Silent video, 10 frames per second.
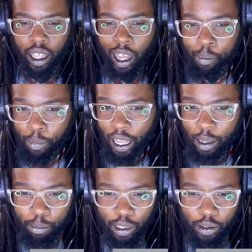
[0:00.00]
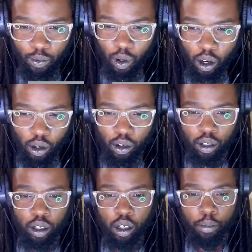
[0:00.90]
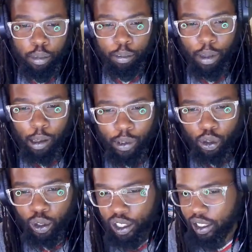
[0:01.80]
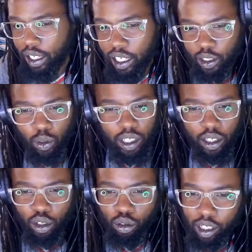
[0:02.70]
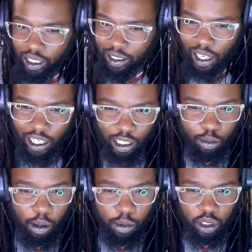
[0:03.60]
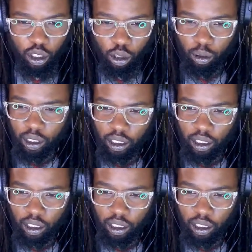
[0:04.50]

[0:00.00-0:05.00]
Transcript: I might be wrong, but maybe Christian Ellis wasn't doing exactly what was told to